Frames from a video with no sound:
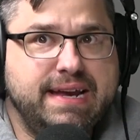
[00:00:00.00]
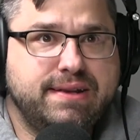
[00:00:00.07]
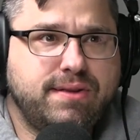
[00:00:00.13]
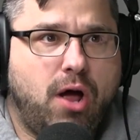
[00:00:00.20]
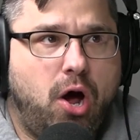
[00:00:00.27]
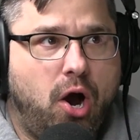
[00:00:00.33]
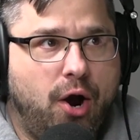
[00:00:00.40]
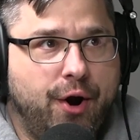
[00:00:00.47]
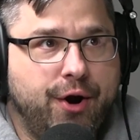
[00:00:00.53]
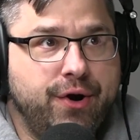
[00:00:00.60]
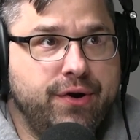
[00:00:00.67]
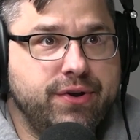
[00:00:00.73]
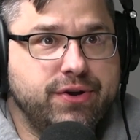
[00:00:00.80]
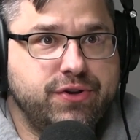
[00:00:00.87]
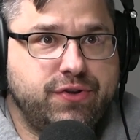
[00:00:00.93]
it's
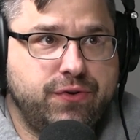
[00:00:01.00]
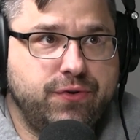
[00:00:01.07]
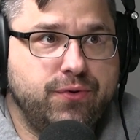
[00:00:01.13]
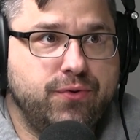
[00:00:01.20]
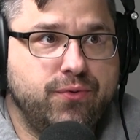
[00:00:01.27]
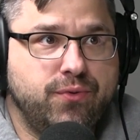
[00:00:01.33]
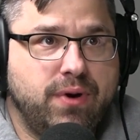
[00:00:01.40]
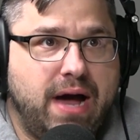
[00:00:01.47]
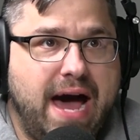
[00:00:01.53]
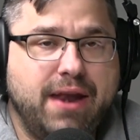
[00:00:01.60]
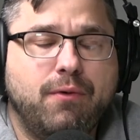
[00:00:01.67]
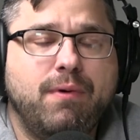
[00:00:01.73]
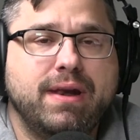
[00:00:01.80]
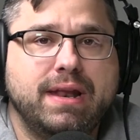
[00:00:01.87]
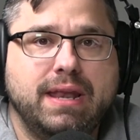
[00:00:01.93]
hard to. I
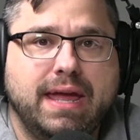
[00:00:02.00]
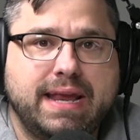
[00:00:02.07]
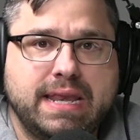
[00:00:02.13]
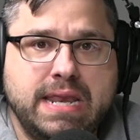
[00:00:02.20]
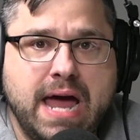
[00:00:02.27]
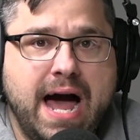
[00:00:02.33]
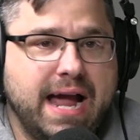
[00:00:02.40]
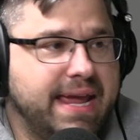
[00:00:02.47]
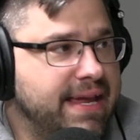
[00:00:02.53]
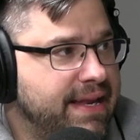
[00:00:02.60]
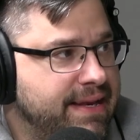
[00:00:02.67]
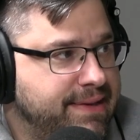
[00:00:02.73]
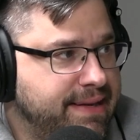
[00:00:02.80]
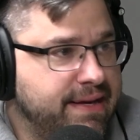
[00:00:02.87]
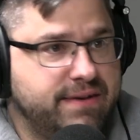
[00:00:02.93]
don't want to like knock it
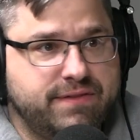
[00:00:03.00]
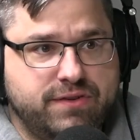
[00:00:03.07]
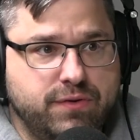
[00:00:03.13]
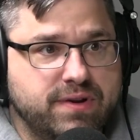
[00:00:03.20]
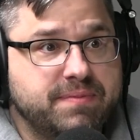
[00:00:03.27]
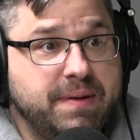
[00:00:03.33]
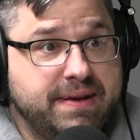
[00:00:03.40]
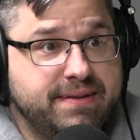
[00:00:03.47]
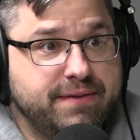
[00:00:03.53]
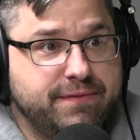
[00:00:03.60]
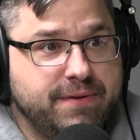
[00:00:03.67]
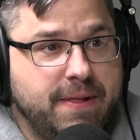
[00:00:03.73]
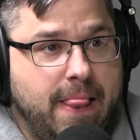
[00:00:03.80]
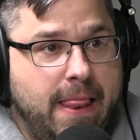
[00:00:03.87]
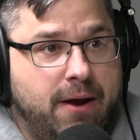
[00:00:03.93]
and say it's too expensive,
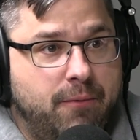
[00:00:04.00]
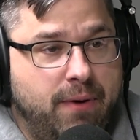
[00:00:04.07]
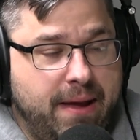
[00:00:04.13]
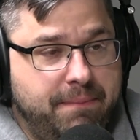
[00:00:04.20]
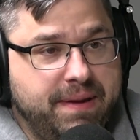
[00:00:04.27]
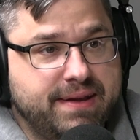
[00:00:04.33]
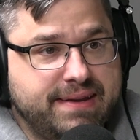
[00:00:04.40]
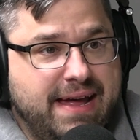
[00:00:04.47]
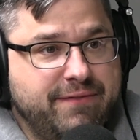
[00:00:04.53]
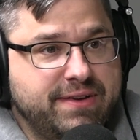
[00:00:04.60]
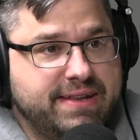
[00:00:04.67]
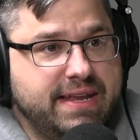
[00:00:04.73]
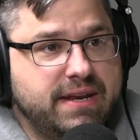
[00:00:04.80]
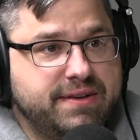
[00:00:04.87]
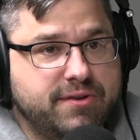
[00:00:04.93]
right? Because
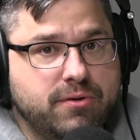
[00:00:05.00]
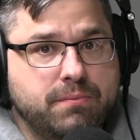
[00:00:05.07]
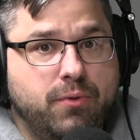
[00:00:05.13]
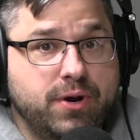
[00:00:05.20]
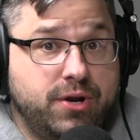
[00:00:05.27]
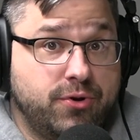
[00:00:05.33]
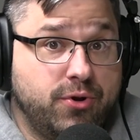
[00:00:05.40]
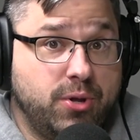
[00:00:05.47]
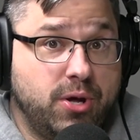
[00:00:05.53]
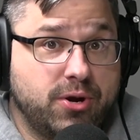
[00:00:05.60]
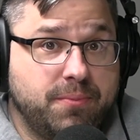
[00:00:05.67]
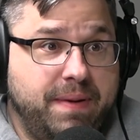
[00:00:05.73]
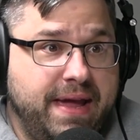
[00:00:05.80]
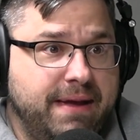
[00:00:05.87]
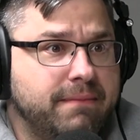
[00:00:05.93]
obviously at a certain point you're no
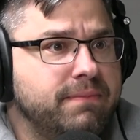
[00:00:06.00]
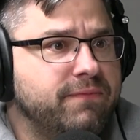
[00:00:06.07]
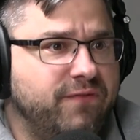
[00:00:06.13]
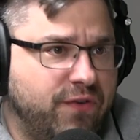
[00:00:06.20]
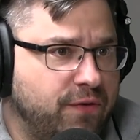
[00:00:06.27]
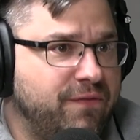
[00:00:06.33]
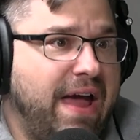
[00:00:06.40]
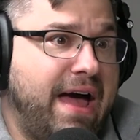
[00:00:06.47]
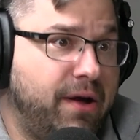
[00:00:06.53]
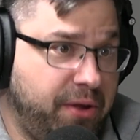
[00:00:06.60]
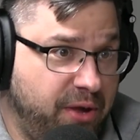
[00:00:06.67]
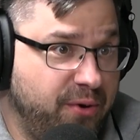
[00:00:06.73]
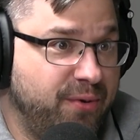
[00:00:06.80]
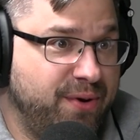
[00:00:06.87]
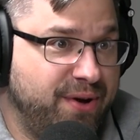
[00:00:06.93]
longer paying for value.